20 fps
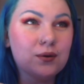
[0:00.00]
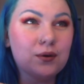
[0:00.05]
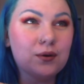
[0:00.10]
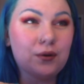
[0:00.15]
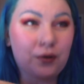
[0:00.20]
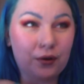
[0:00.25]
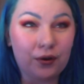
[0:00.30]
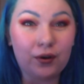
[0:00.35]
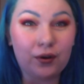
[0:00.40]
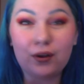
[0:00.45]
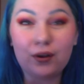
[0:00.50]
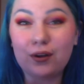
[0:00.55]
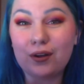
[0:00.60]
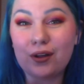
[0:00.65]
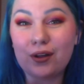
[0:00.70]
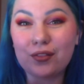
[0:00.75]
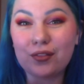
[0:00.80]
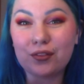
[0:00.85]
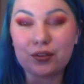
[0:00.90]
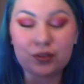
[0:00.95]

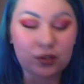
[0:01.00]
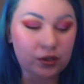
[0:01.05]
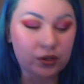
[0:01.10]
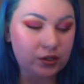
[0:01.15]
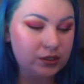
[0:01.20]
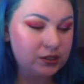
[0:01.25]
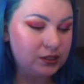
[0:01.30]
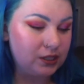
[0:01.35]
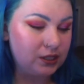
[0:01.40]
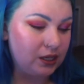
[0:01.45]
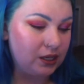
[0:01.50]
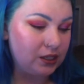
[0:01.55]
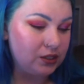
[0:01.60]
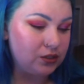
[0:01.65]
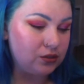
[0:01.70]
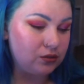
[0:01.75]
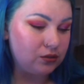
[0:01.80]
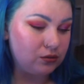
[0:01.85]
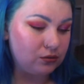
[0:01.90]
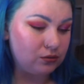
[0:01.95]
all the looks that I
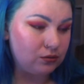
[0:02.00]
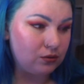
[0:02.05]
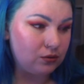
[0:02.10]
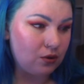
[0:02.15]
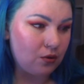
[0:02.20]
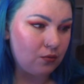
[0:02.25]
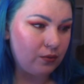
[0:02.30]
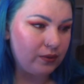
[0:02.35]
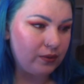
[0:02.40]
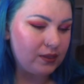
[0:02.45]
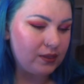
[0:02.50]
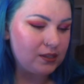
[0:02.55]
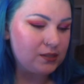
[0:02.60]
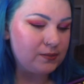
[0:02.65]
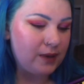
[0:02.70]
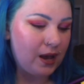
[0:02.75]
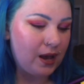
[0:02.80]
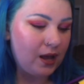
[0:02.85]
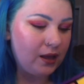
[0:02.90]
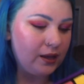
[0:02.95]
do with this
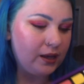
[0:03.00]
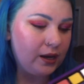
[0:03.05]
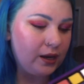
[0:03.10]
palette. I